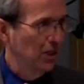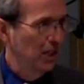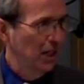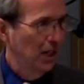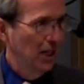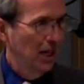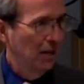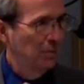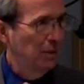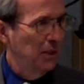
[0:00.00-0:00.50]

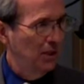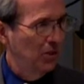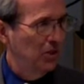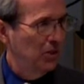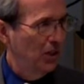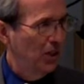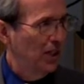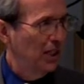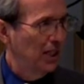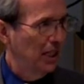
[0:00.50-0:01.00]
I'd be here
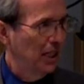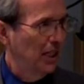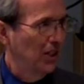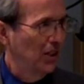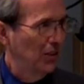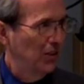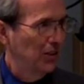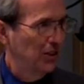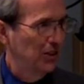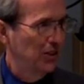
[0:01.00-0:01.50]
trying to get
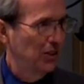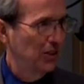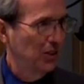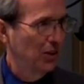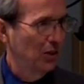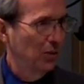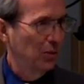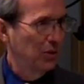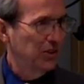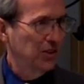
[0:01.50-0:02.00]
healthy, and you go,
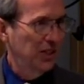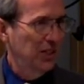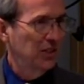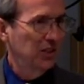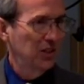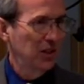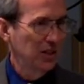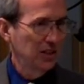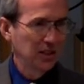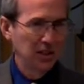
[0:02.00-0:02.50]
what's he
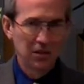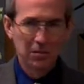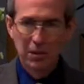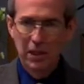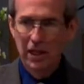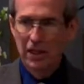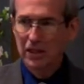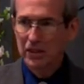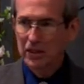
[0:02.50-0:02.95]
talking about?